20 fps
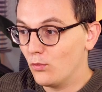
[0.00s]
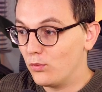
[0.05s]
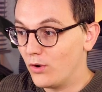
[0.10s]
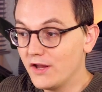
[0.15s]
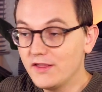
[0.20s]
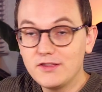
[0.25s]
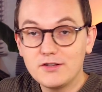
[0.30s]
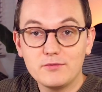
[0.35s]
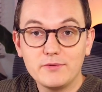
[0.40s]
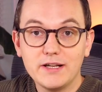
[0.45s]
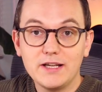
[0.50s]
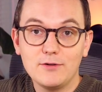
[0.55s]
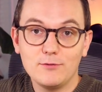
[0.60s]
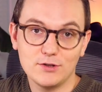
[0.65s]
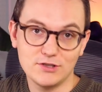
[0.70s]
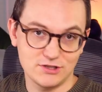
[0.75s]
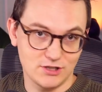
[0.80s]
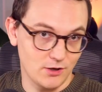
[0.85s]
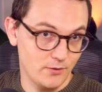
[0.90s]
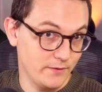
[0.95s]
wondering
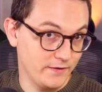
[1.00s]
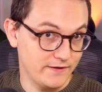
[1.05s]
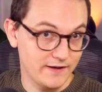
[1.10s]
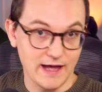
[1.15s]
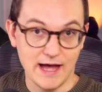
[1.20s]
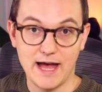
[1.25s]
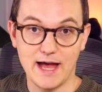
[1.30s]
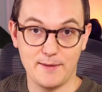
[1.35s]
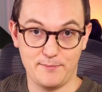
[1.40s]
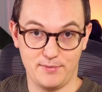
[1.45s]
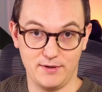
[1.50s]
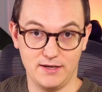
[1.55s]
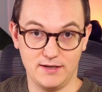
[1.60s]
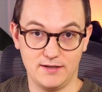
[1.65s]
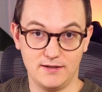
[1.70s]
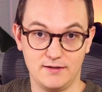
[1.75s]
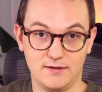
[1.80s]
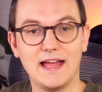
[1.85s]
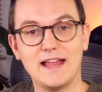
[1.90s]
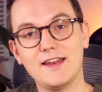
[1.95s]
what's going to happen.
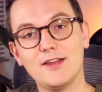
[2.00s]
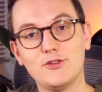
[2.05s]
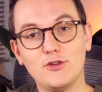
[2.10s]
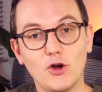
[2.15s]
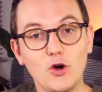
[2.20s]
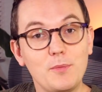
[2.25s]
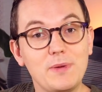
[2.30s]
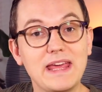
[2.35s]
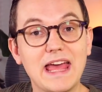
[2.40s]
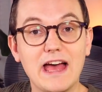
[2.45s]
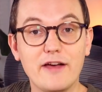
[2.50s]
And Adobe